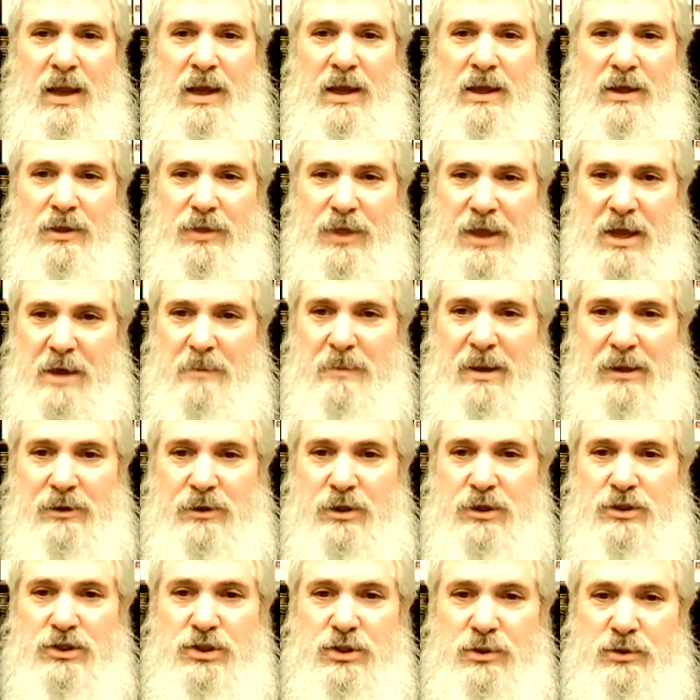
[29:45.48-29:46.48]
Think about the
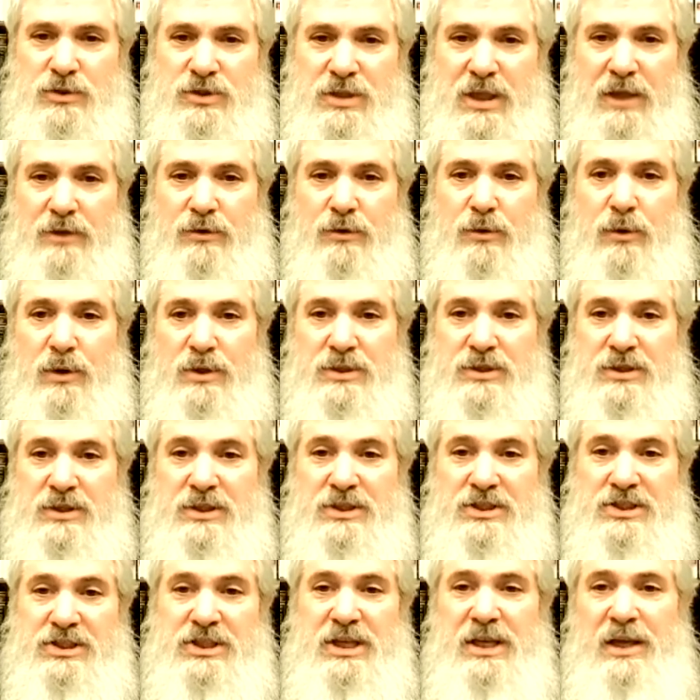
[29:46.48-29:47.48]
Jews that crossed the
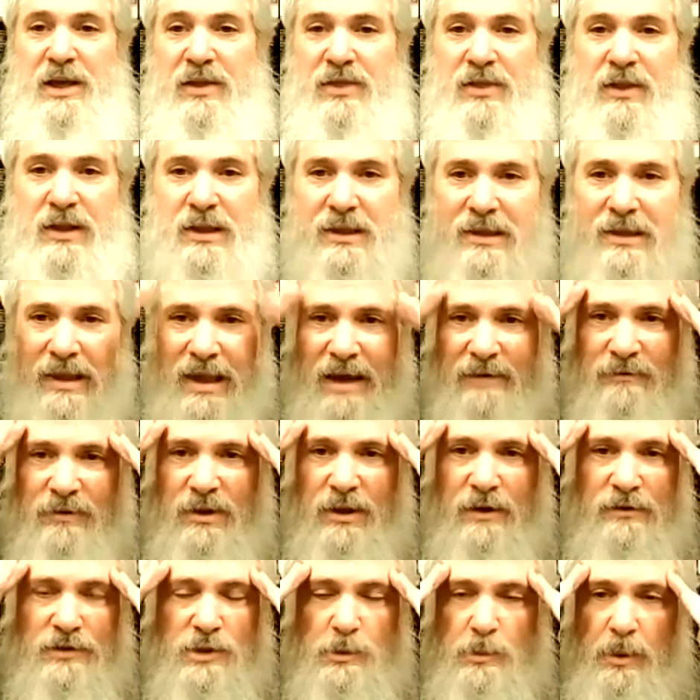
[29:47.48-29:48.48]
sea and the level
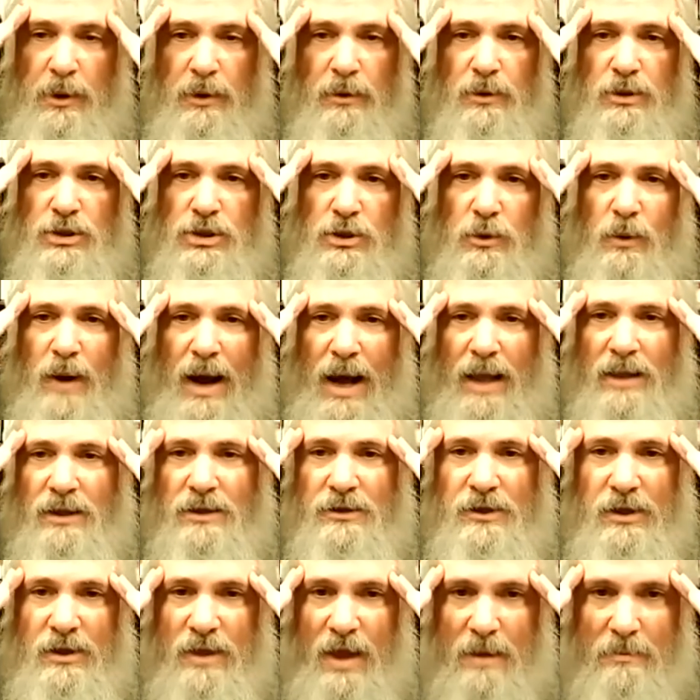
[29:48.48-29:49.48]
of
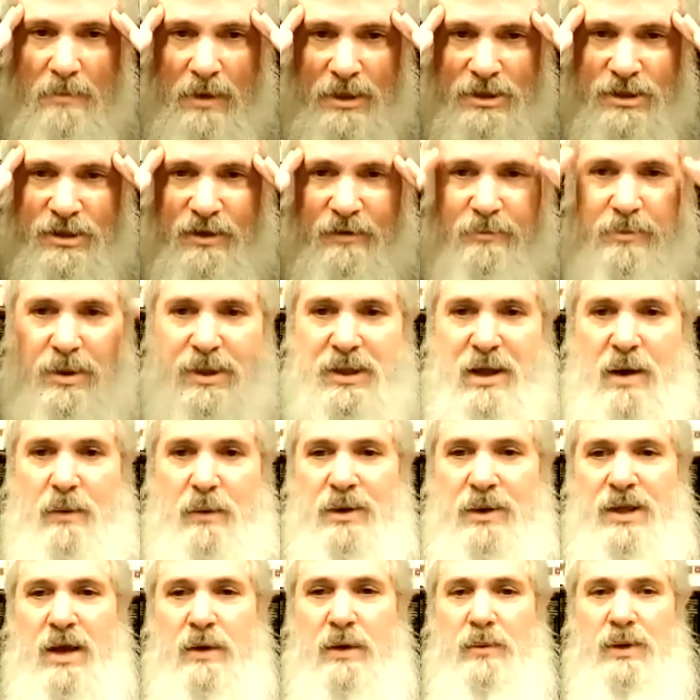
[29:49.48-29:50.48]
spirituality they must have been at when
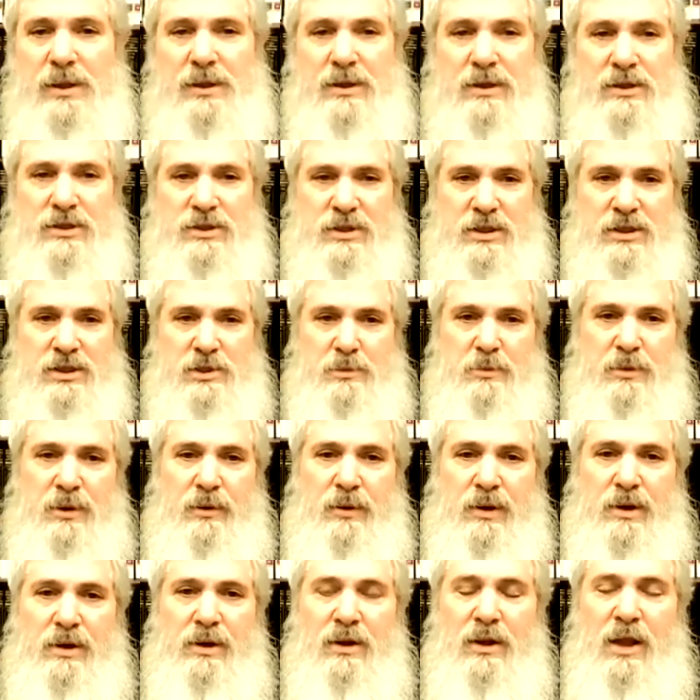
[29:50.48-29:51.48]
they witnessed this
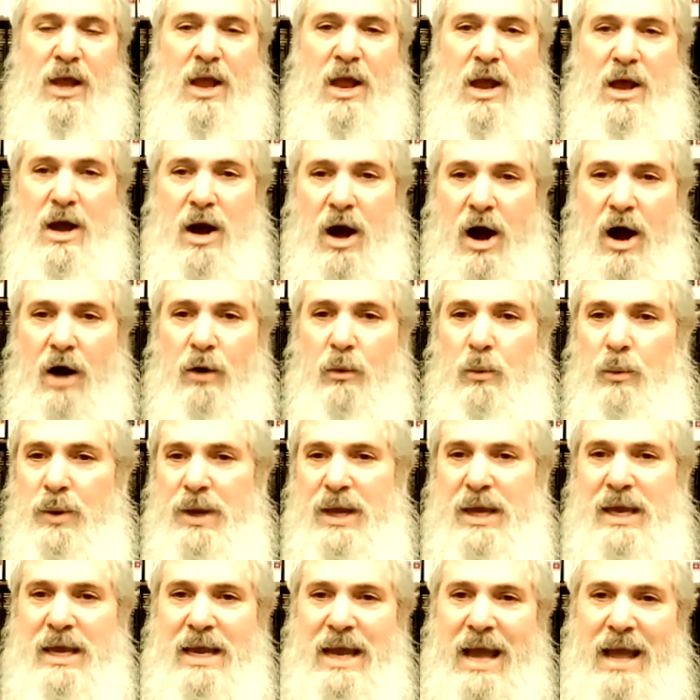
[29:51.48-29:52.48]
miracle. Are
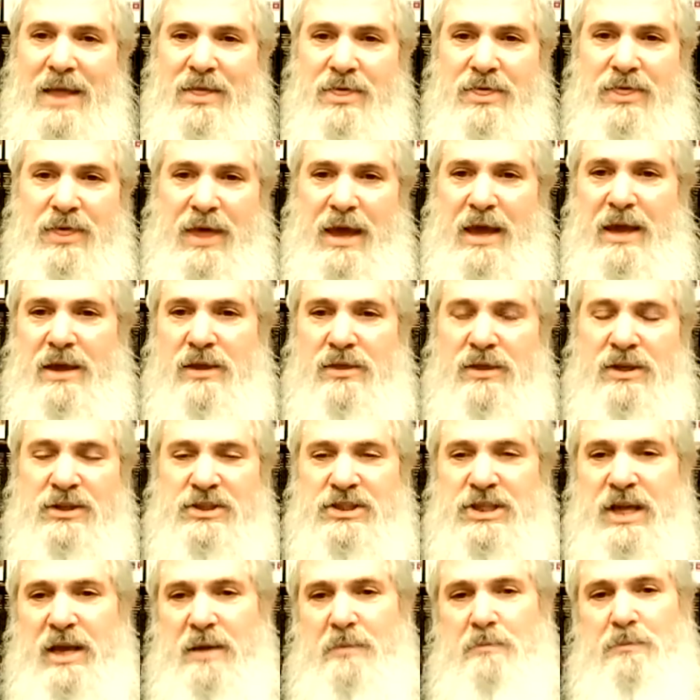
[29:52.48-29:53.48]
we and they the
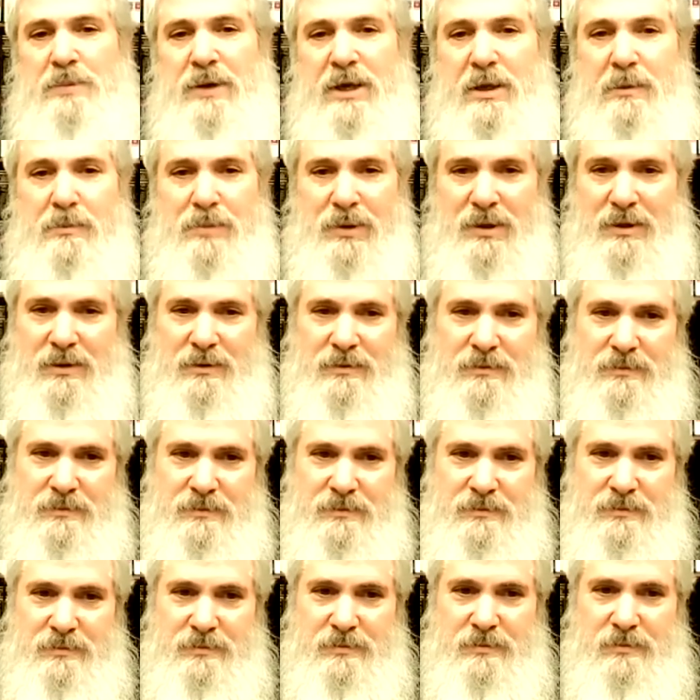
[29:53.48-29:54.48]
same people?
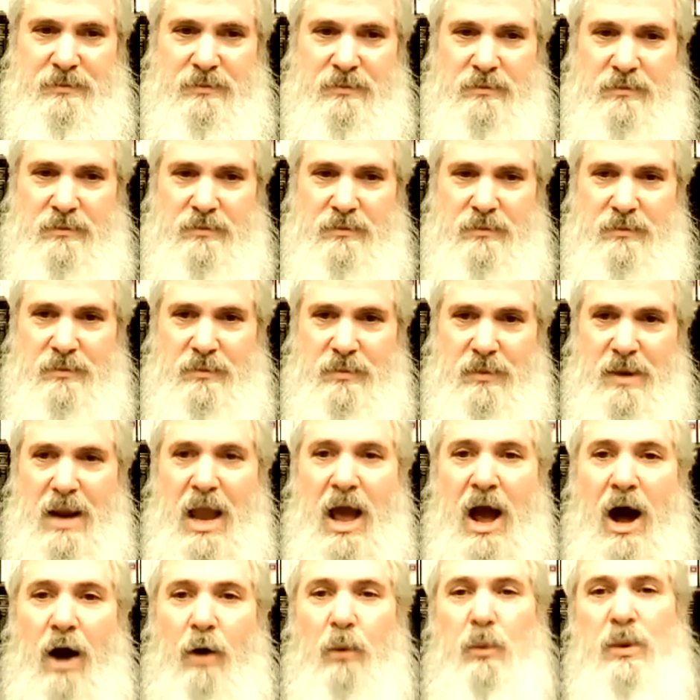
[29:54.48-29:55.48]

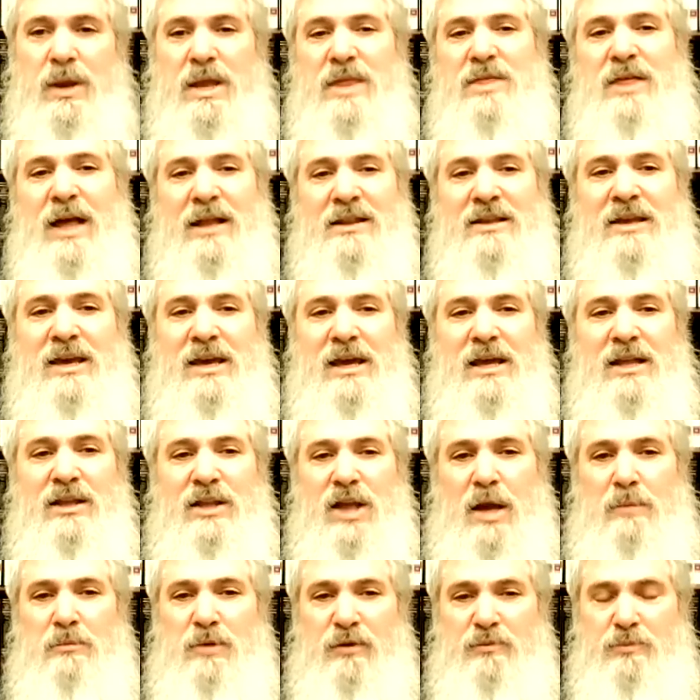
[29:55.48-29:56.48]
Are we that
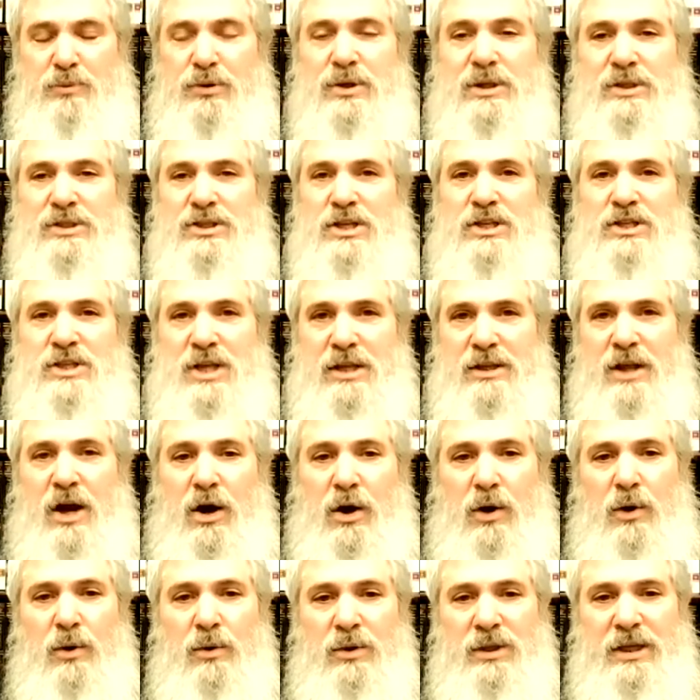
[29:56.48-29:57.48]
kingdom of princes and a
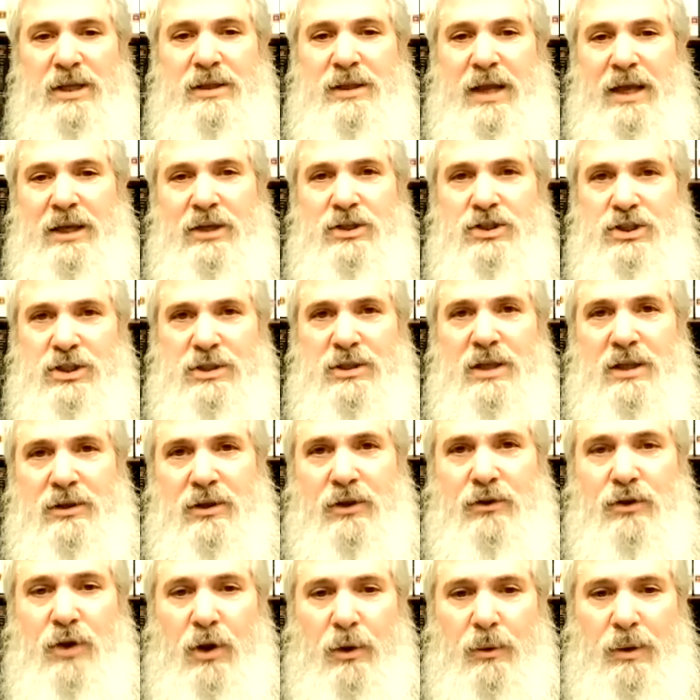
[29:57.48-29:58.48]
holy nation that the
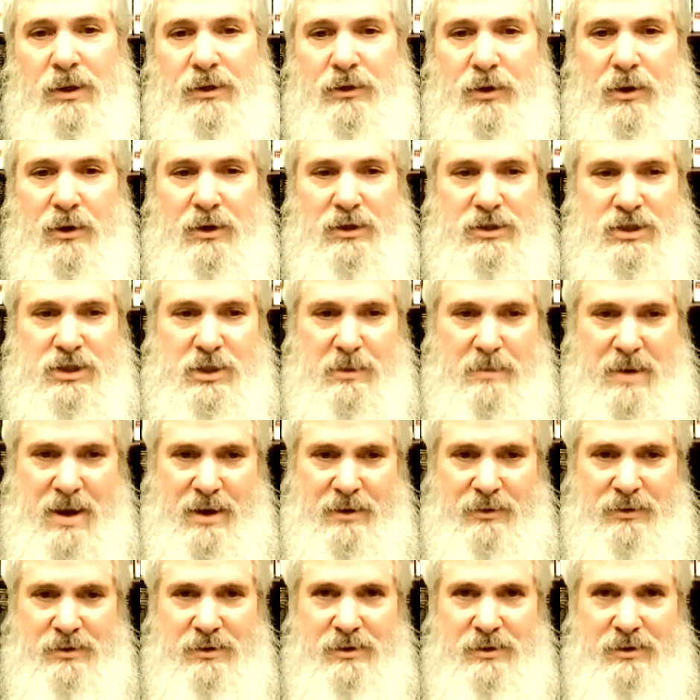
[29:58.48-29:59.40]
Torah talks about?